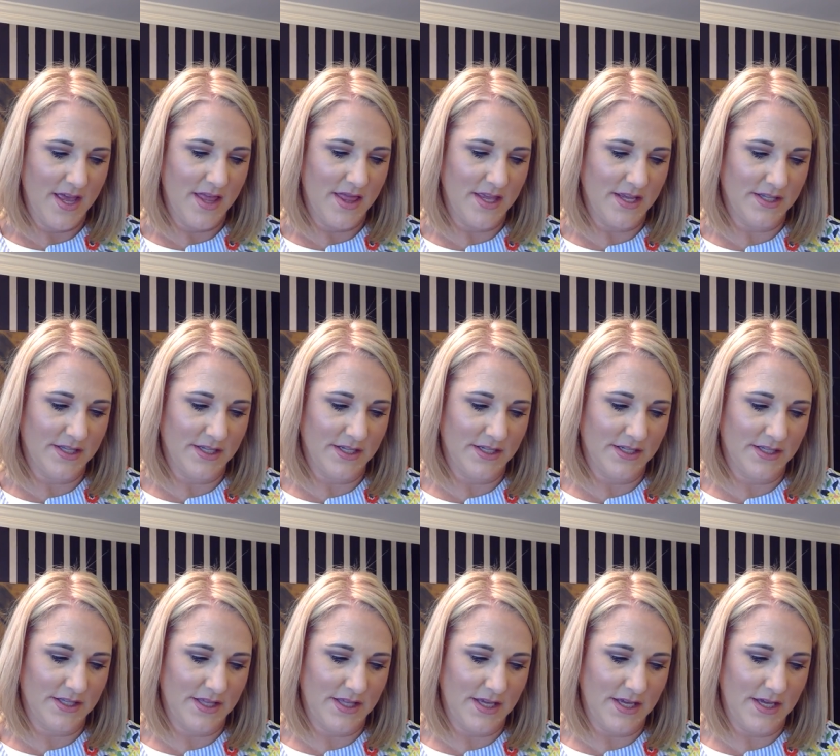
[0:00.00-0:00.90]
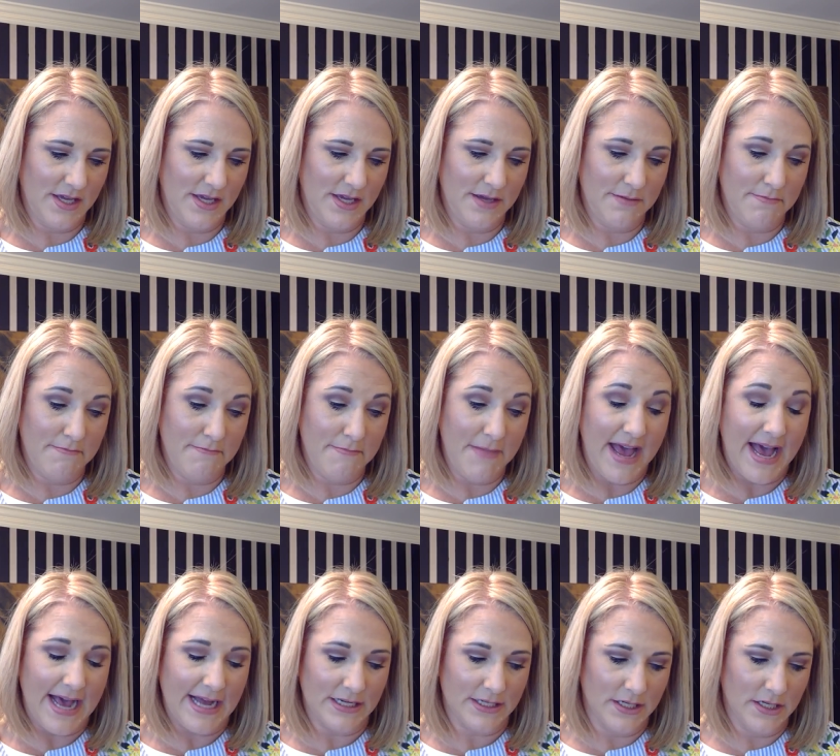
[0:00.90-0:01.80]
This is the
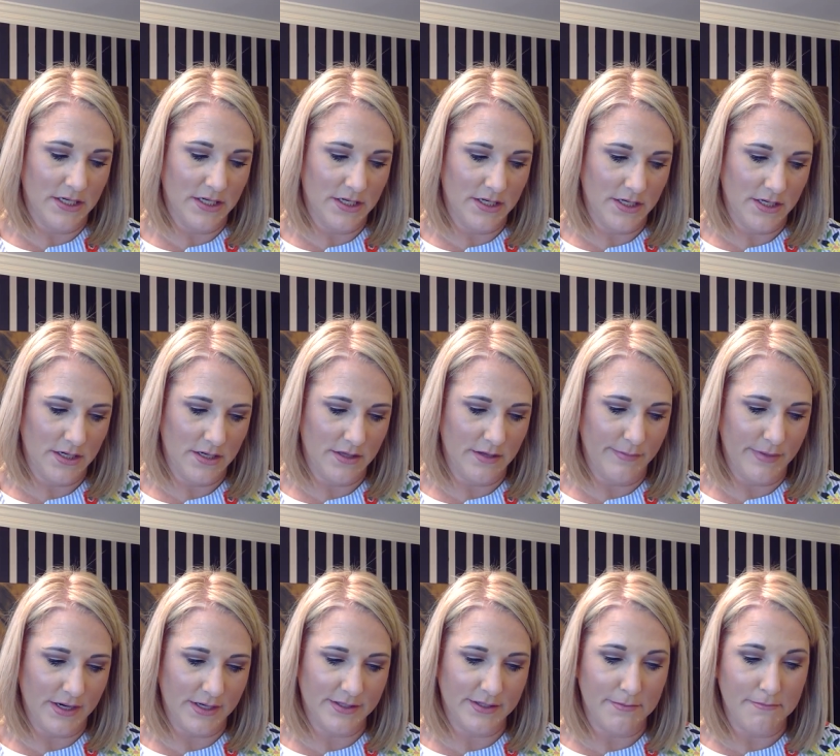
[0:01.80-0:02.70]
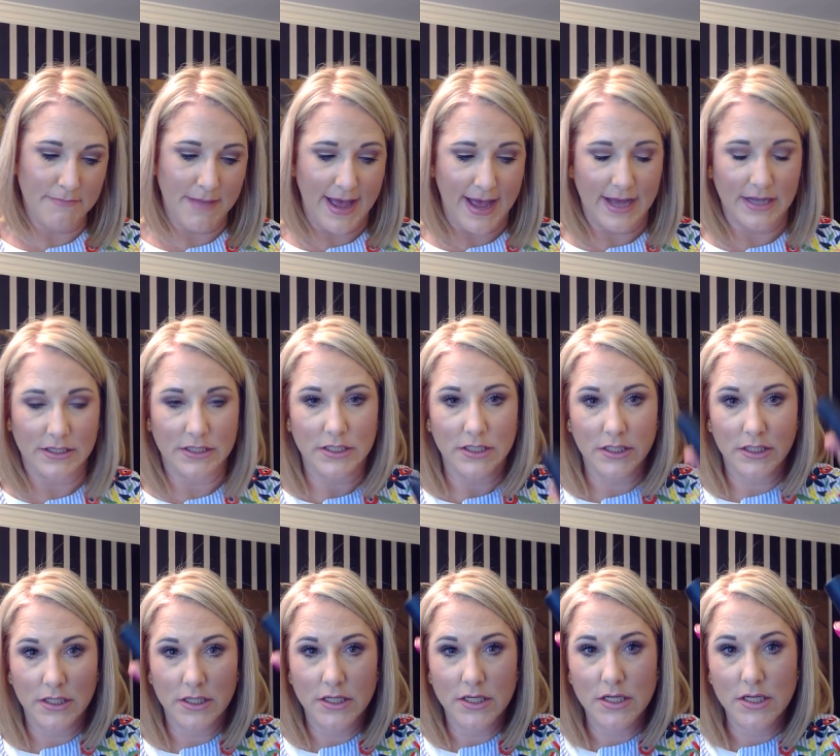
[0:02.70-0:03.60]
matte, the Buxom matte
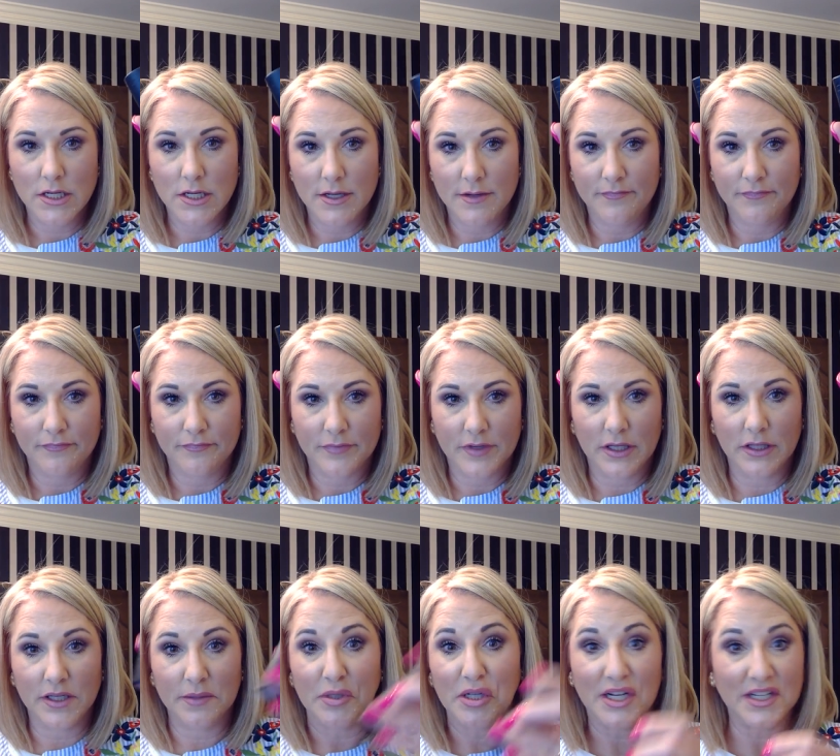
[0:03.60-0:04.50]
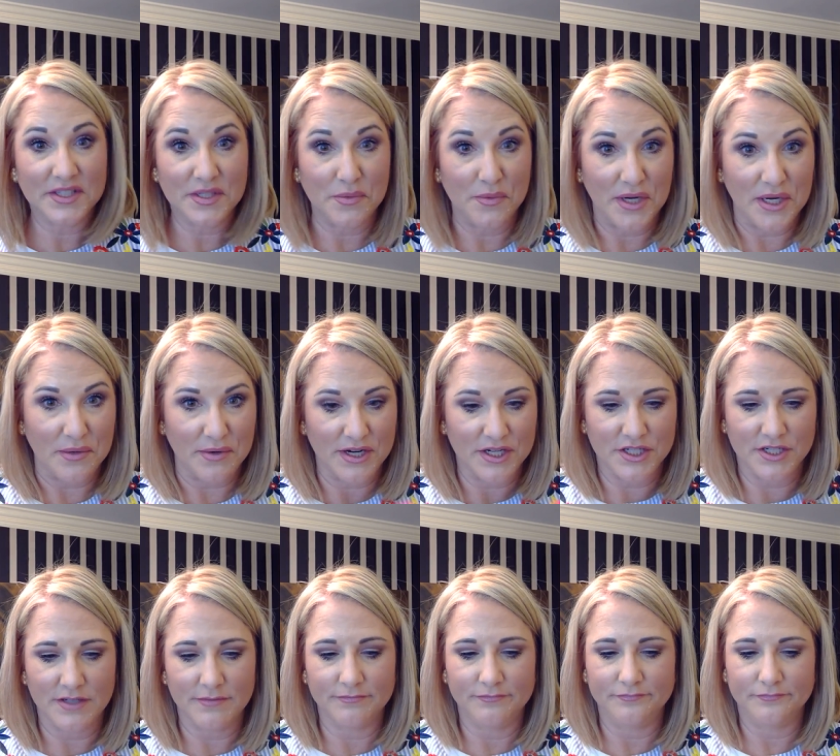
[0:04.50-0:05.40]
lip gloss in White
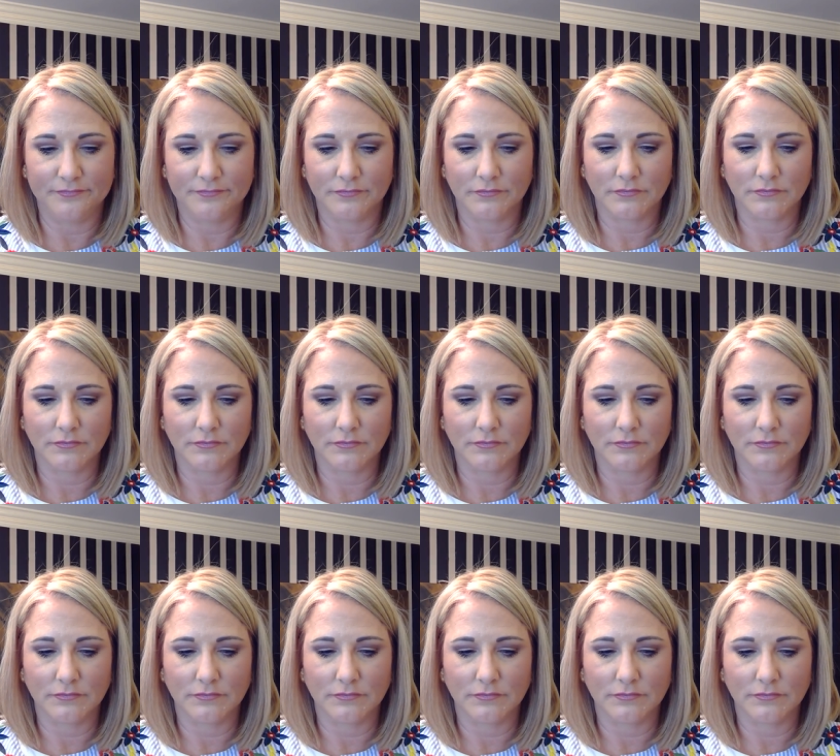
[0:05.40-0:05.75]
Russian.